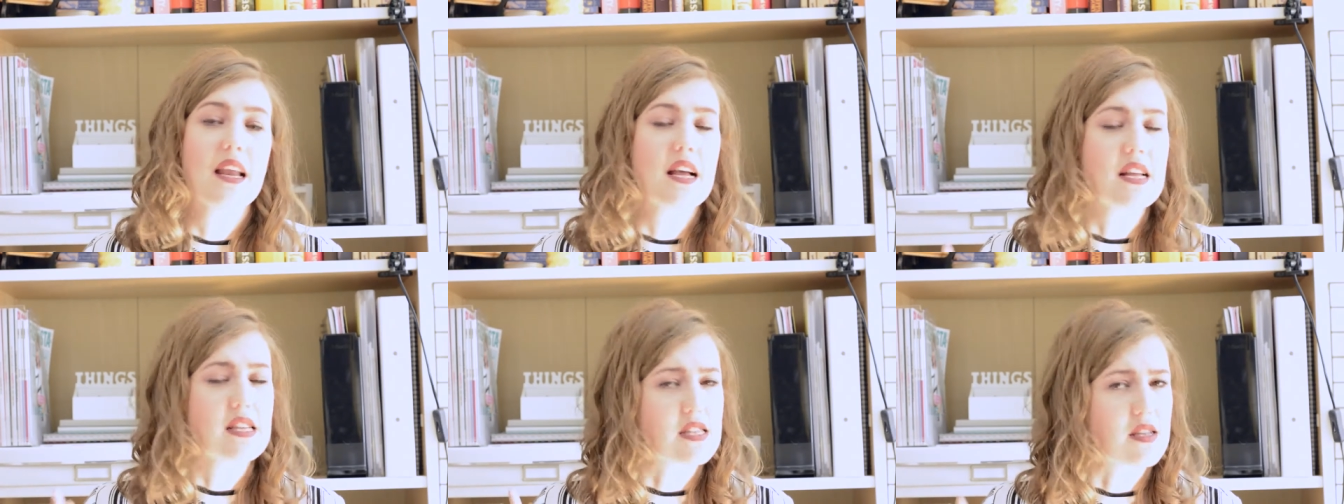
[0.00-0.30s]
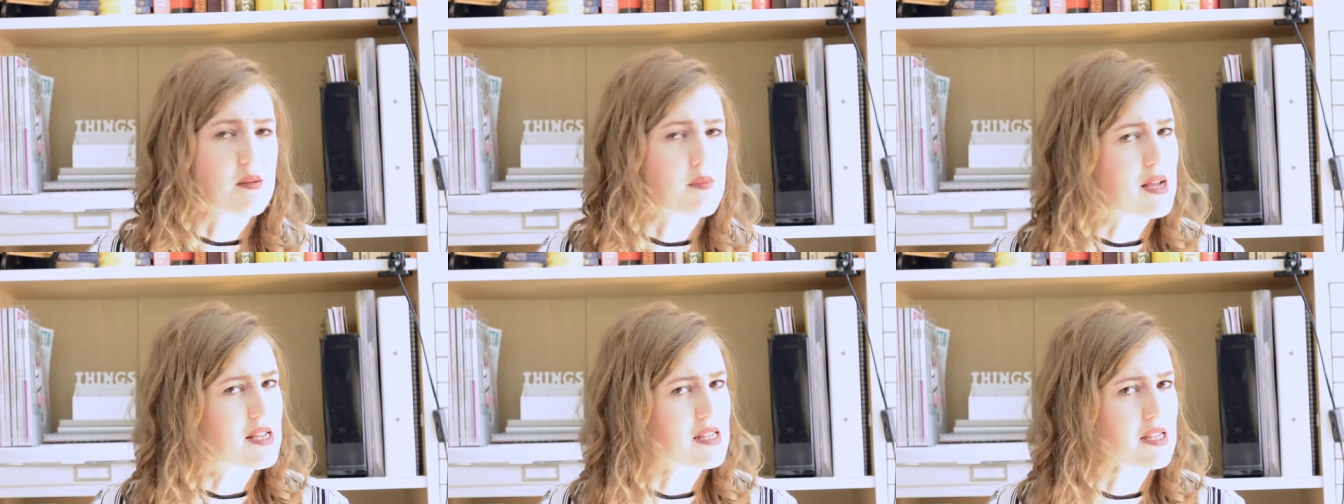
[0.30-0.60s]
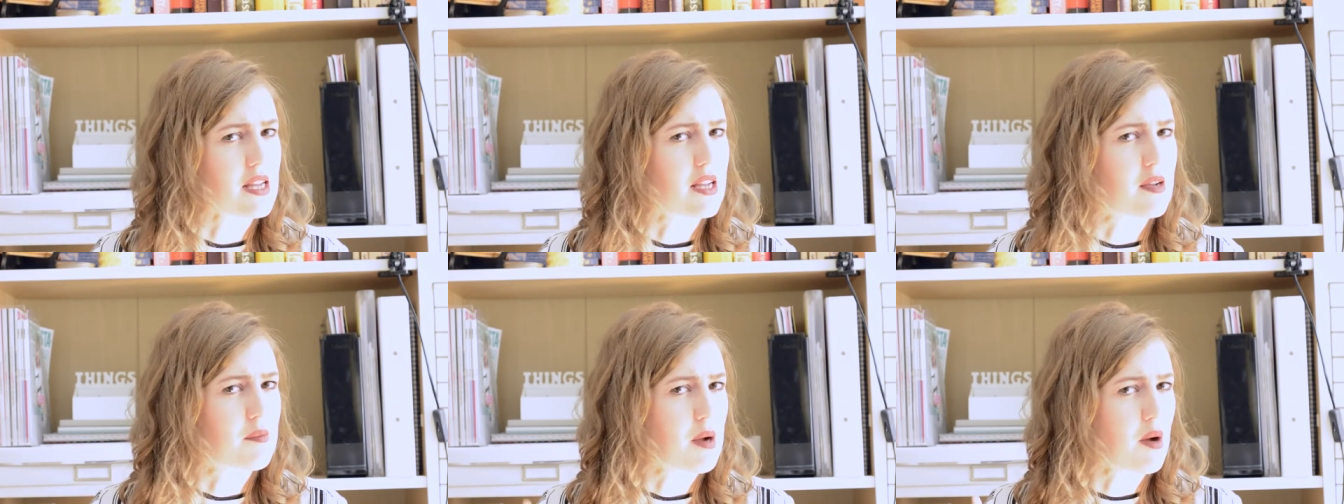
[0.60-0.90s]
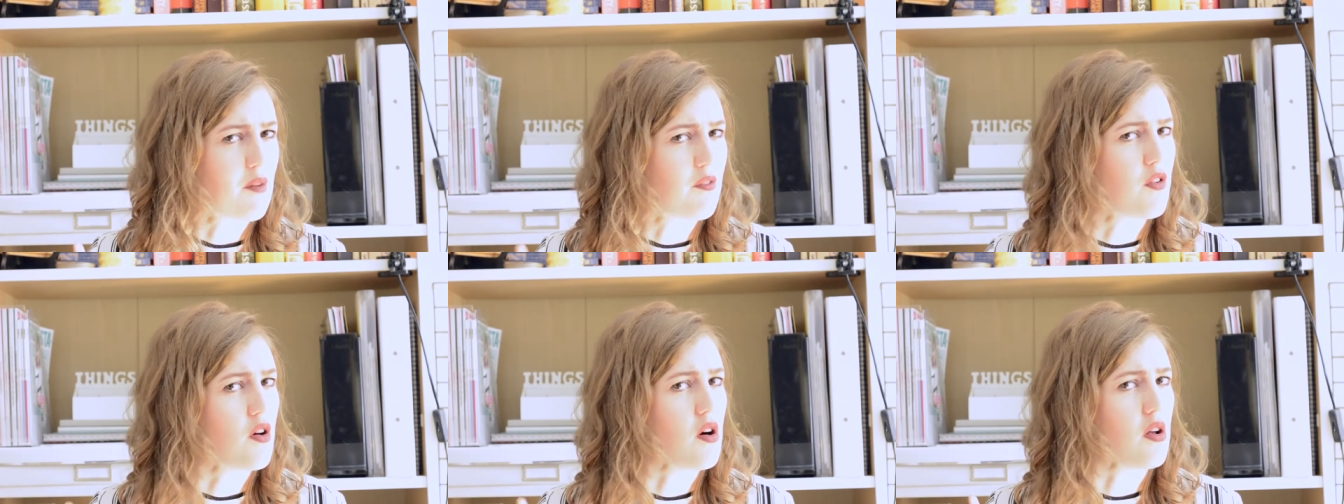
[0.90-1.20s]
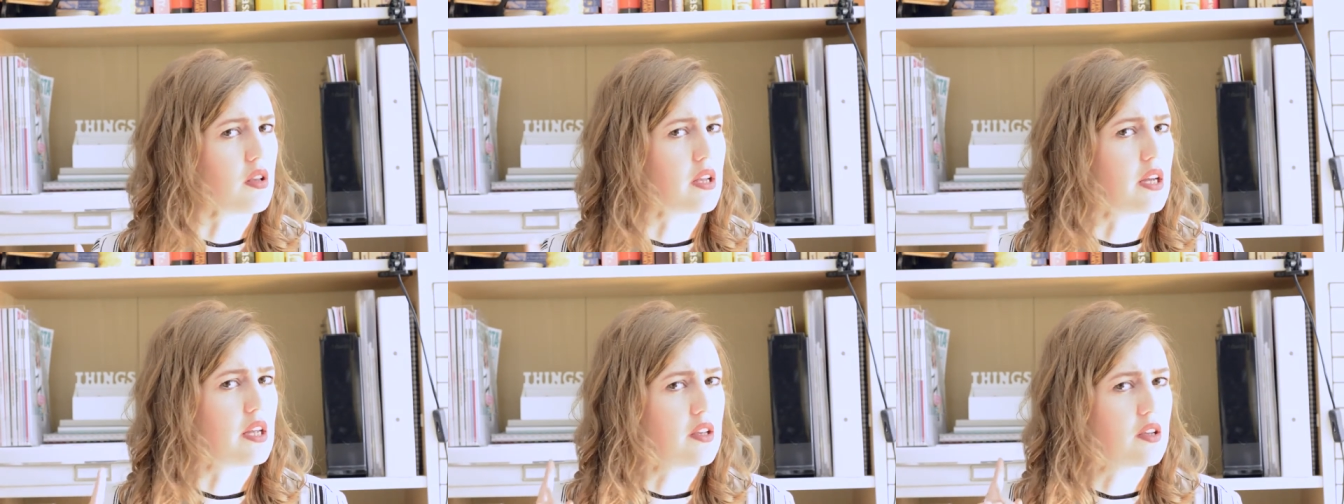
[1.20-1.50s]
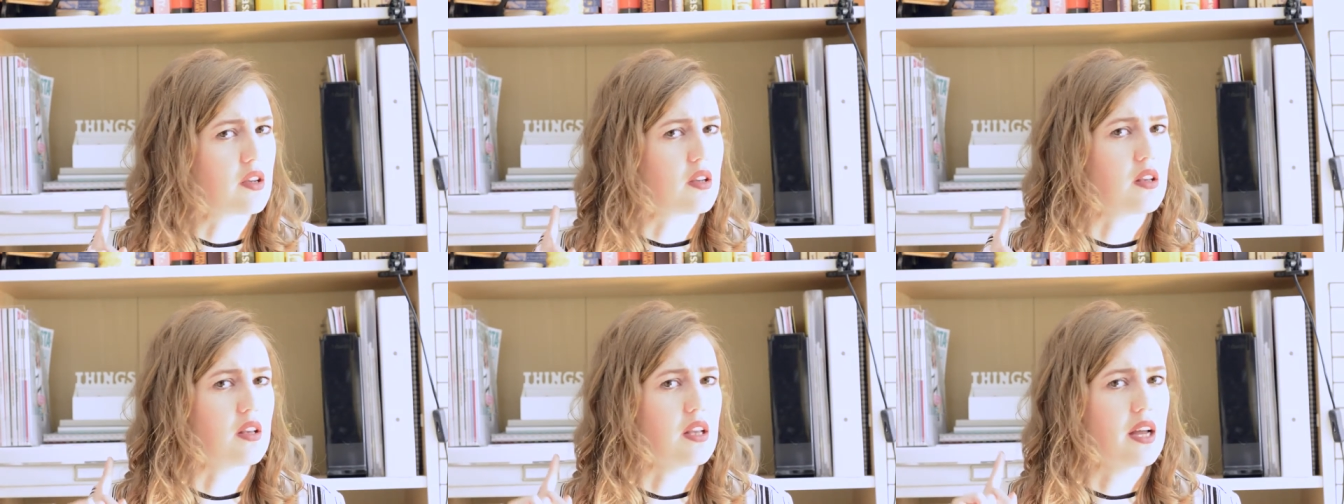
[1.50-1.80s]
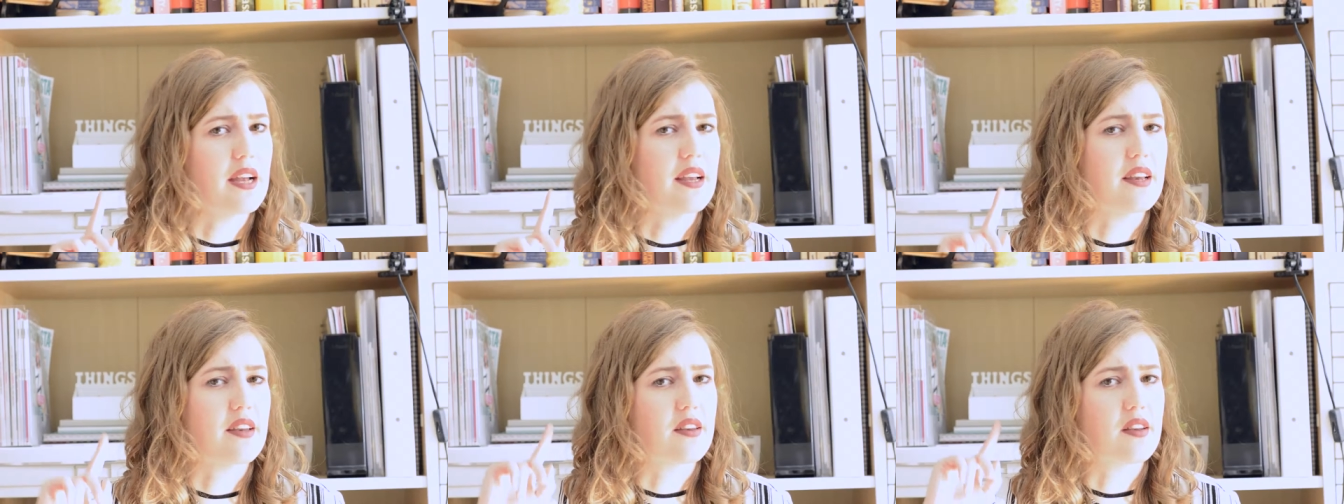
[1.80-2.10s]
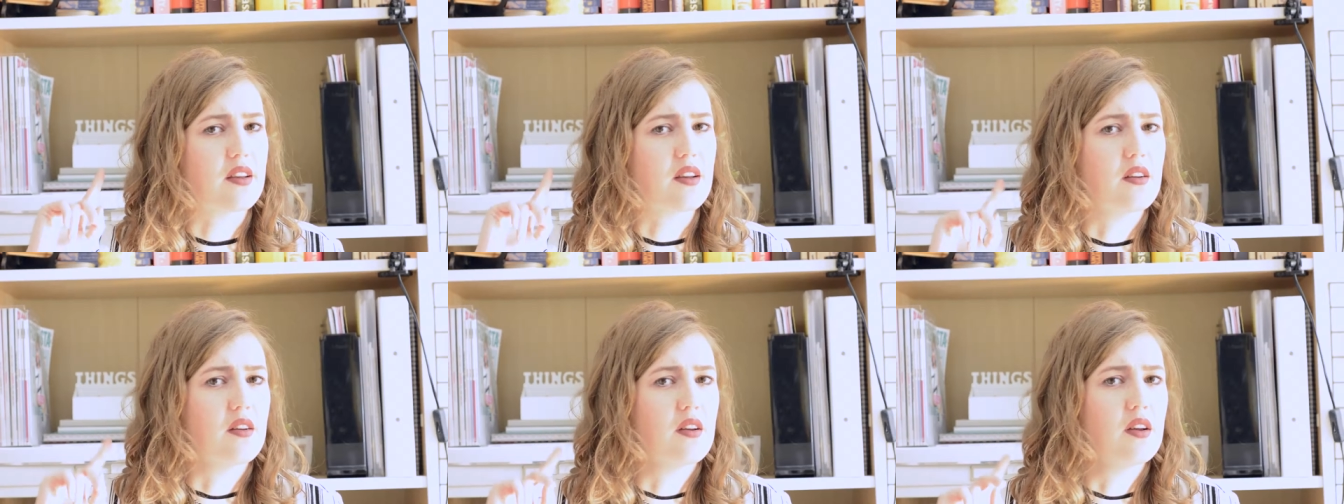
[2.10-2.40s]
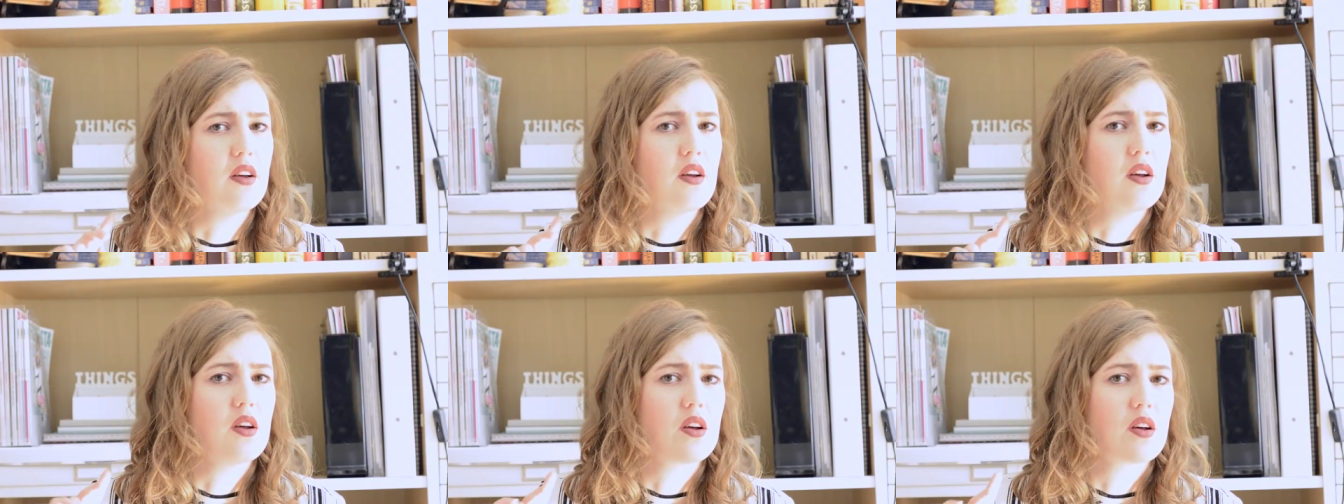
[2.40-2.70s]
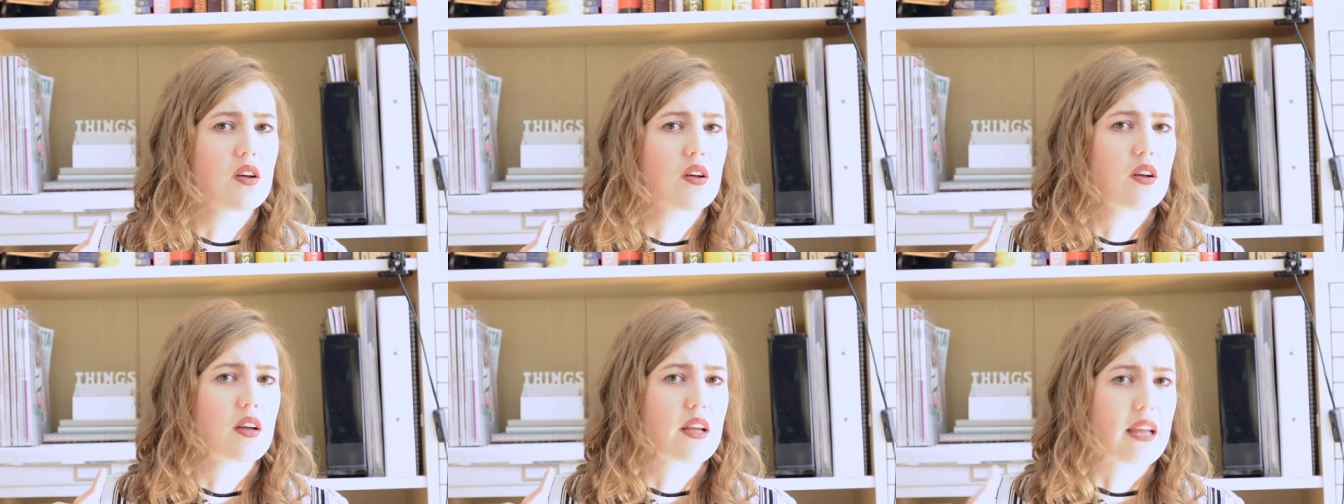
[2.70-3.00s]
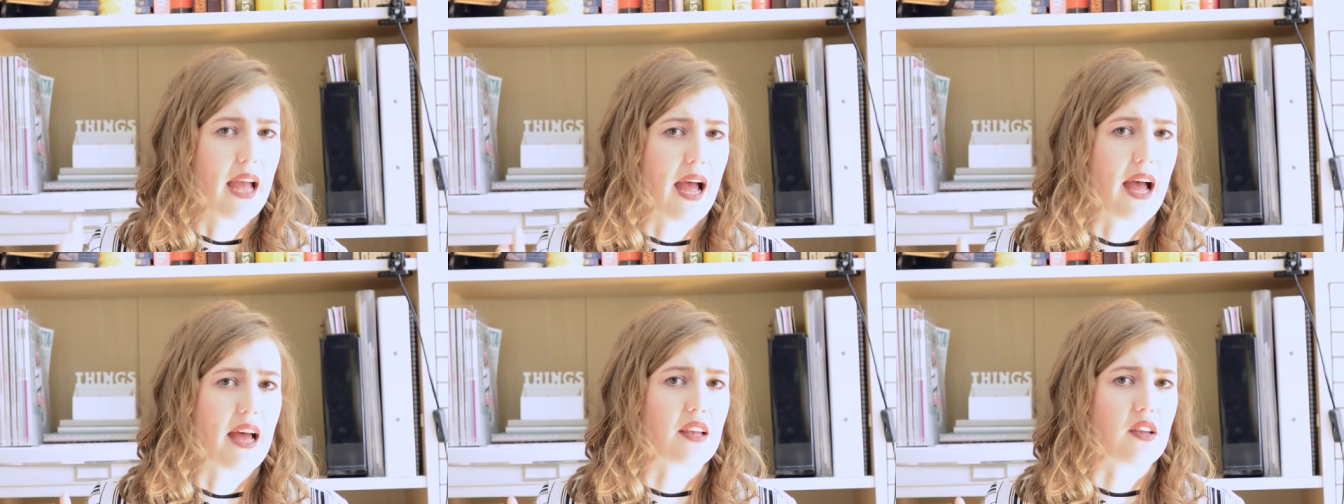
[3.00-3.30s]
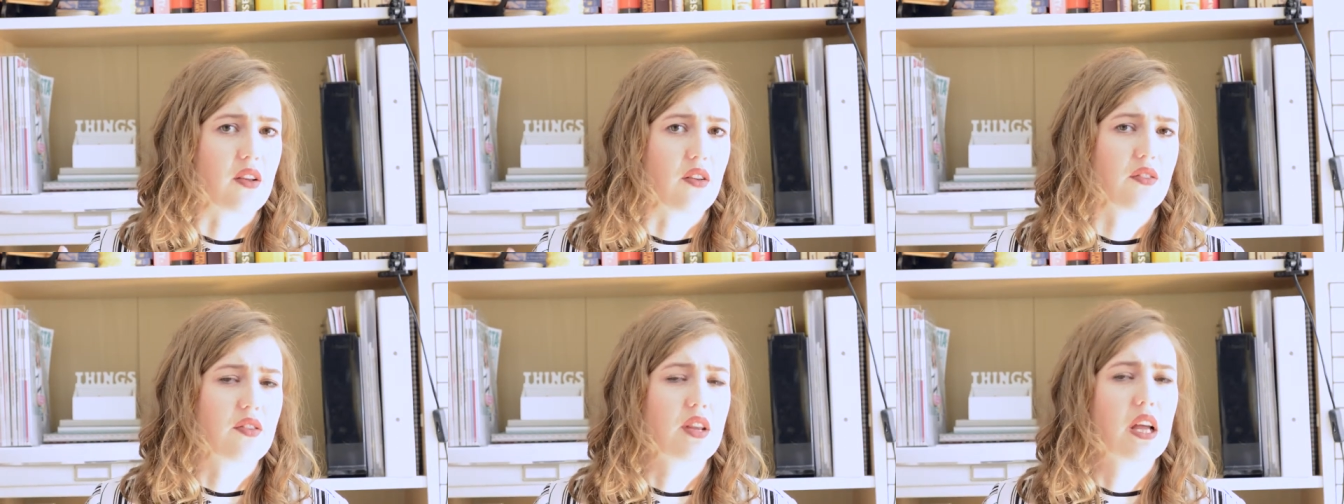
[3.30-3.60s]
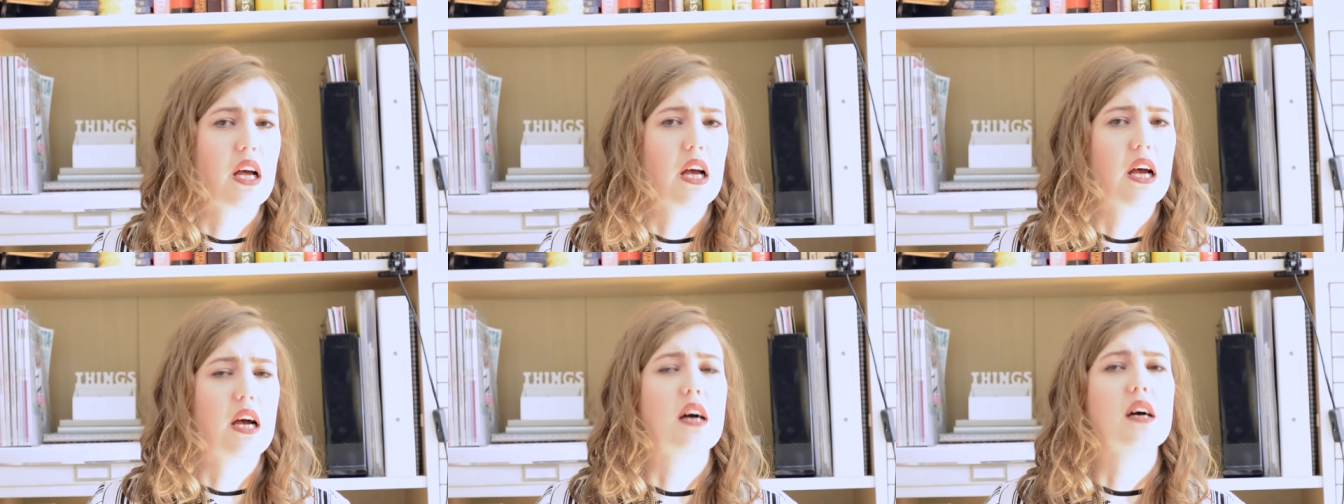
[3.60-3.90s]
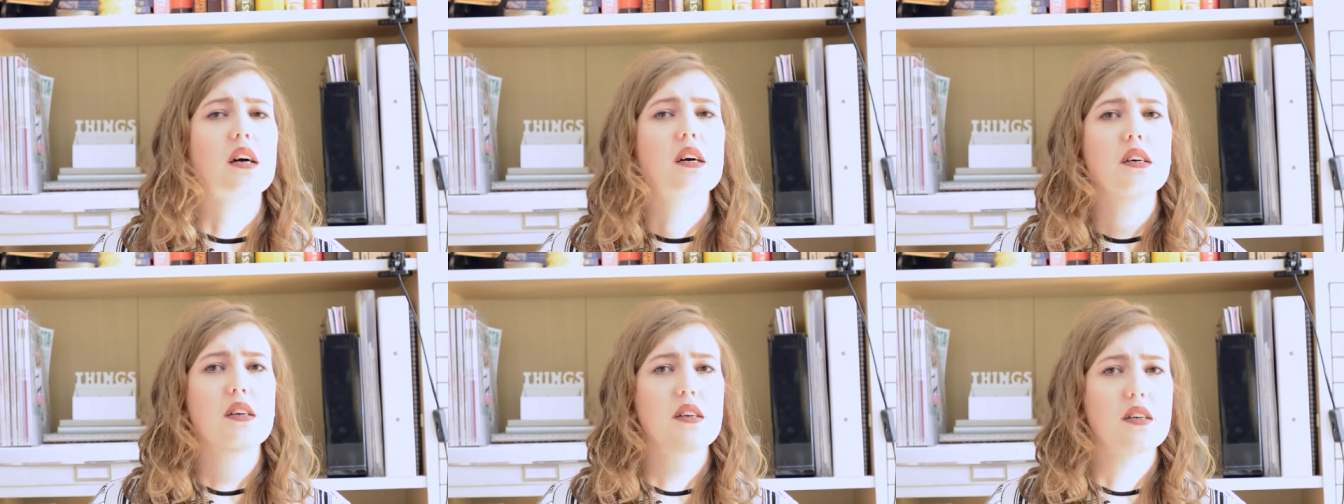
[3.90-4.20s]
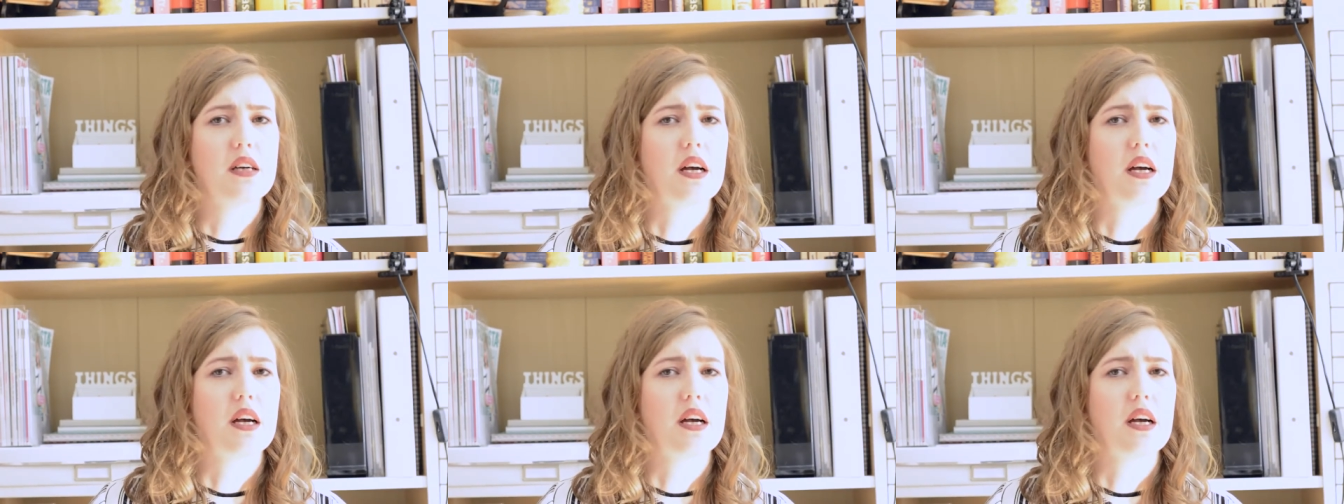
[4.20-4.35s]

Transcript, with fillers: It's the best thing about fall that you can light candles. Uh,